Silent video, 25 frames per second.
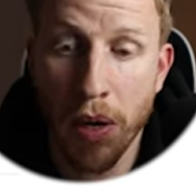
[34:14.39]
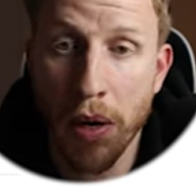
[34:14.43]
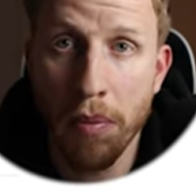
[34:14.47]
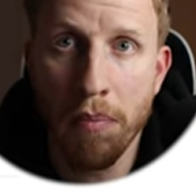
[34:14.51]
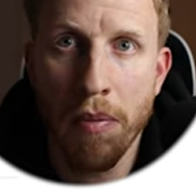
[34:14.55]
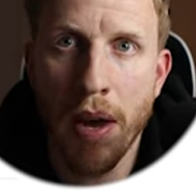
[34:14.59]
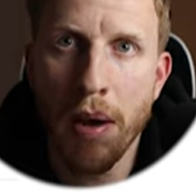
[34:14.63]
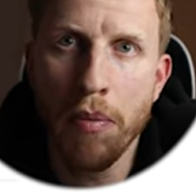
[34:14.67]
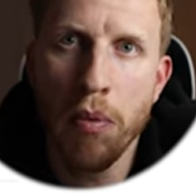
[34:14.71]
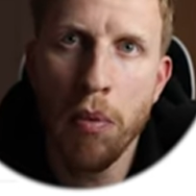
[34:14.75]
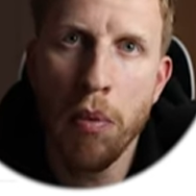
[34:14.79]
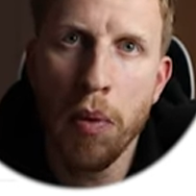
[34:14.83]

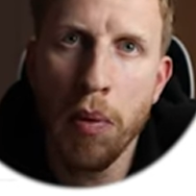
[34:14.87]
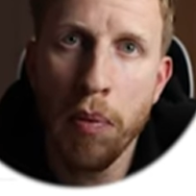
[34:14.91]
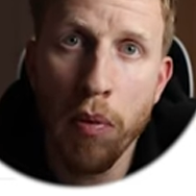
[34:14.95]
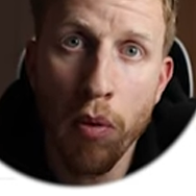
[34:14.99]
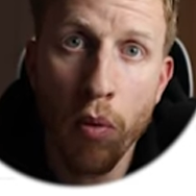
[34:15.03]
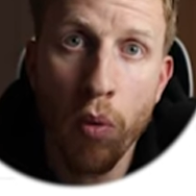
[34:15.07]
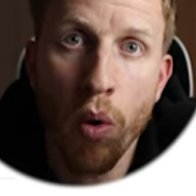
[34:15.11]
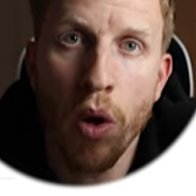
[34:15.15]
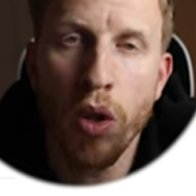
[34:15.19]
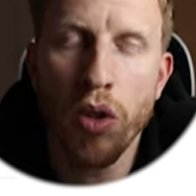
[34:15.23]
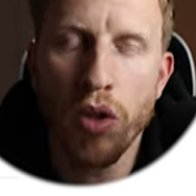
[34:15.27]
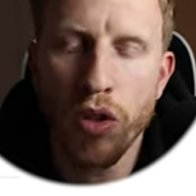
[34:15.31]
maybe
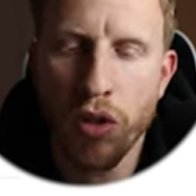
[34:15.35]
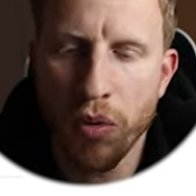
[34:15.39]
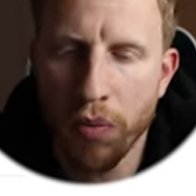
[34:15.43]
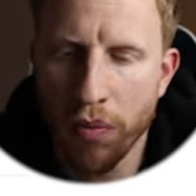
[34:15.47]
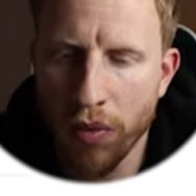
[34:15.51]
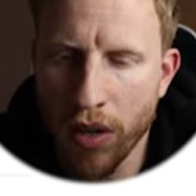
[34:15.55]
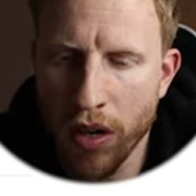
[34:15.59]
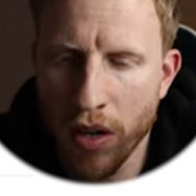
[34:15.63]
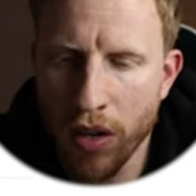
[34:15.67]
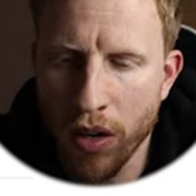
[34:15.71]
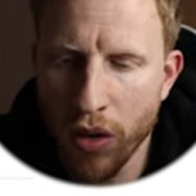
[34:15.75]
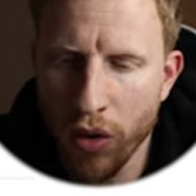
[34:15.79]
people want
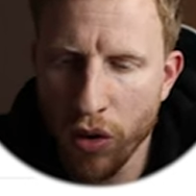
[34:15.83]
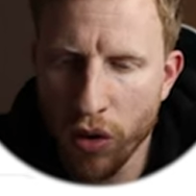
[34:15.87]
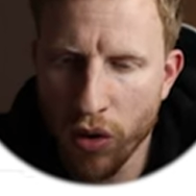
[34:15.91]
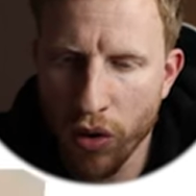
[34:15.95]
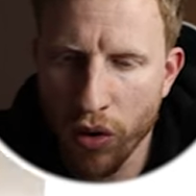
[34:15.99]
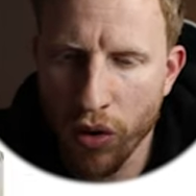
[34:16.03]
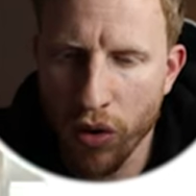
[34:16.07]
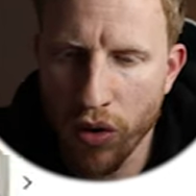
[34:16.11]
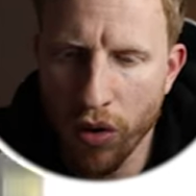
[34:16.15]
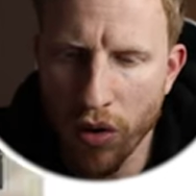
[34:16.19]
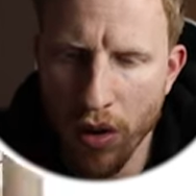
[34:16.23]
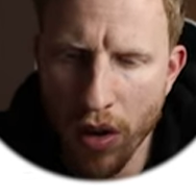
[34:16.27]
something
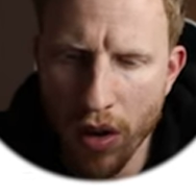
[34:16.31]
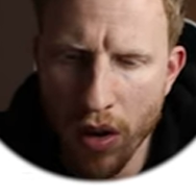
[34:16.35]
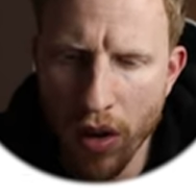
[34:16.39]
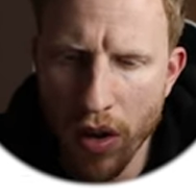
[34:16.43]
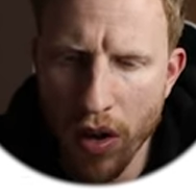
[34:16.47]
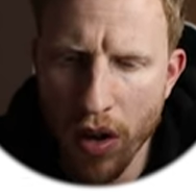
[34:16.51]
neutral,